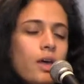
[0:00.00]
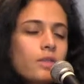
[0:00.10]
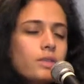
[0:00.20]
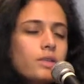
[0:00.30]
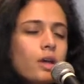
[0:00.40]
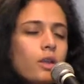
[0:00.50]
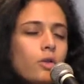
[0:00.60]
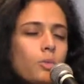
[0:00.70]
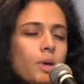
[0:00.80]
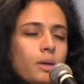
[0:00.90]
This is
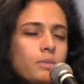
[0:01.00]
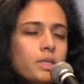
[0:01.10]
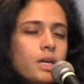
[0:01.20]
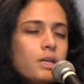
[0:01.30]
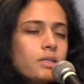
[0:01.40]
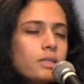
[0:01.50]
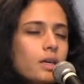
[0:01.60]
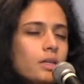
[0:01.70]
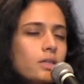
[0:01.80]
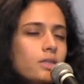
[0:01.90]
aluminum
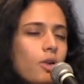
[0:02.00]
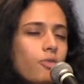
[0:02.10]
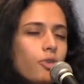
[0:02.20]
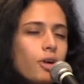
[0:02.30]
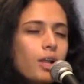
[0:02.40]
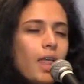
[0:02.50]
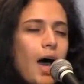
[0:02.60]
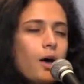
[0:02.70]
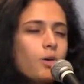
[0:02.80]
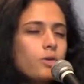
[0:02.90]
dusk and sulfur
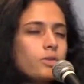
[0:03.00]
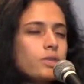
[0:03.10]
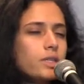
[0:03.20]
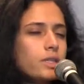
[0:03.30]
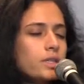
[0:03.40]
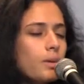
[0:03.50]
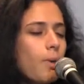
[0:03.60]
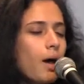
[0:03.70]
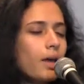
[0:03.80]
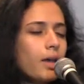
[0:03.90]
clouds. This is
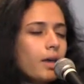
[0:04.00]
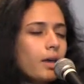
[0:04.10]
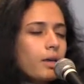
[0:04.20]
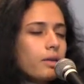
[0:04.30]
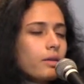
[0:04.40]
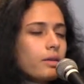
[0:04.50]
Sabah al-Khair